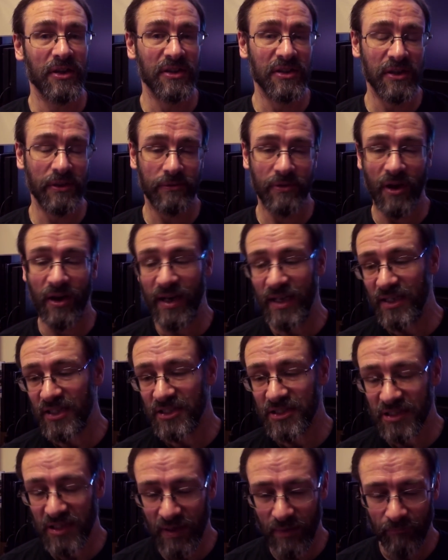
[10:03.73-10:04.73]

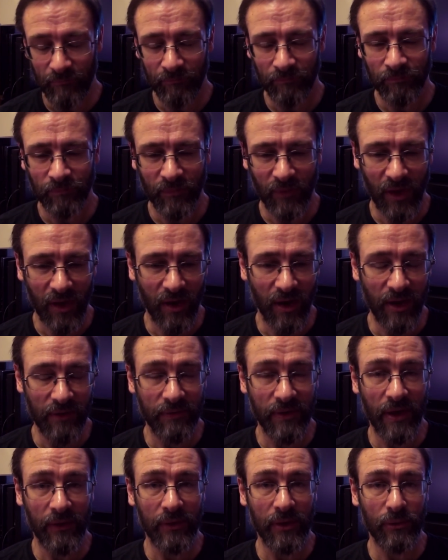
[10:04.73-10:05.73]
device, I
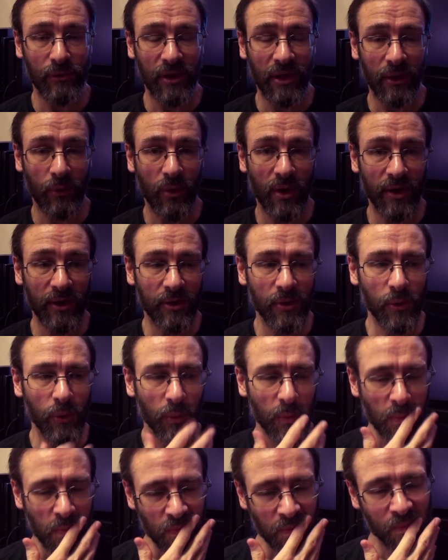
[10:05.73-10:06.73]
found it really quite cool.